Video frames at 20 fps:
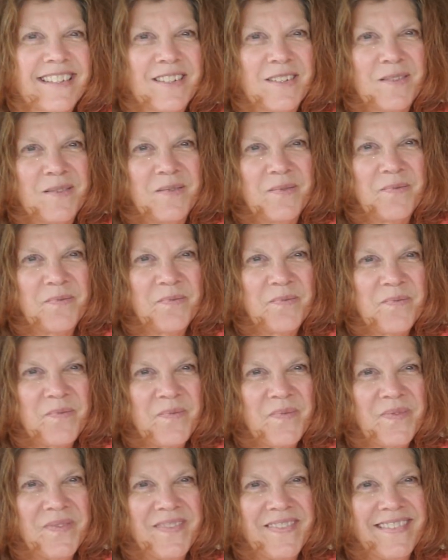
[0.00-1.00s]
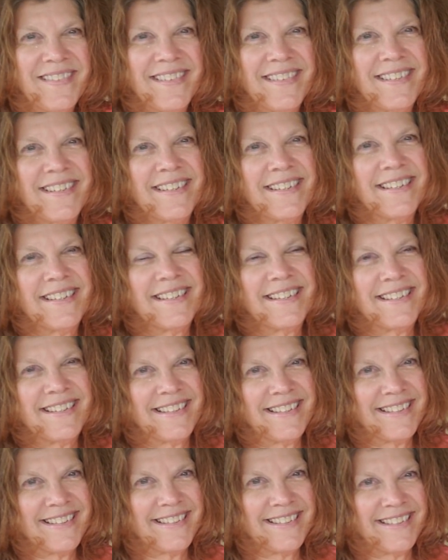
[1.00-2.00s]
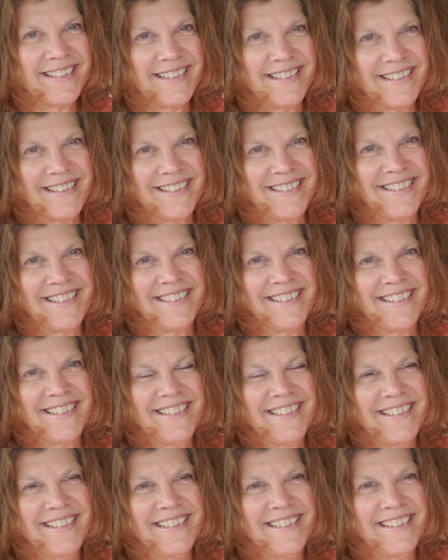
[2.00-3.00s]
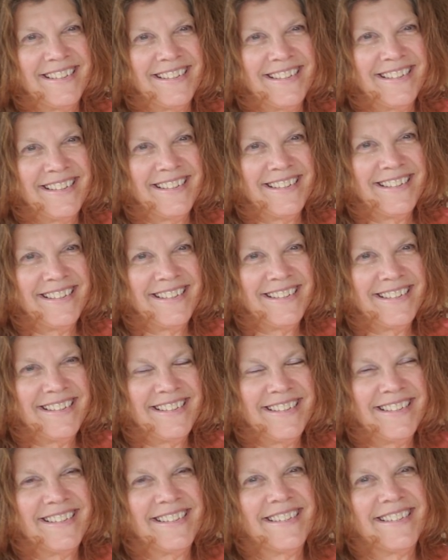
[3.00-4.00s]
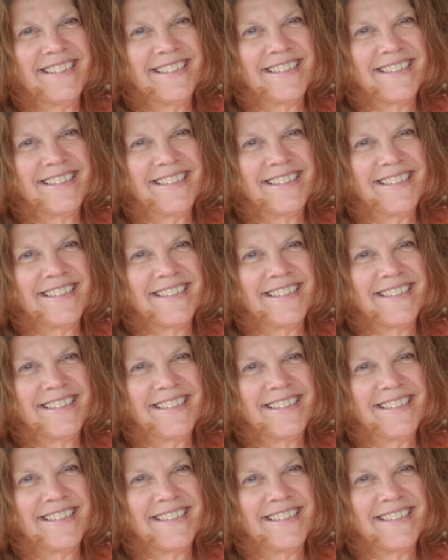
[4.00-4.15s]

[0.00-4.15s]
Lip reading: This person isn't speaking.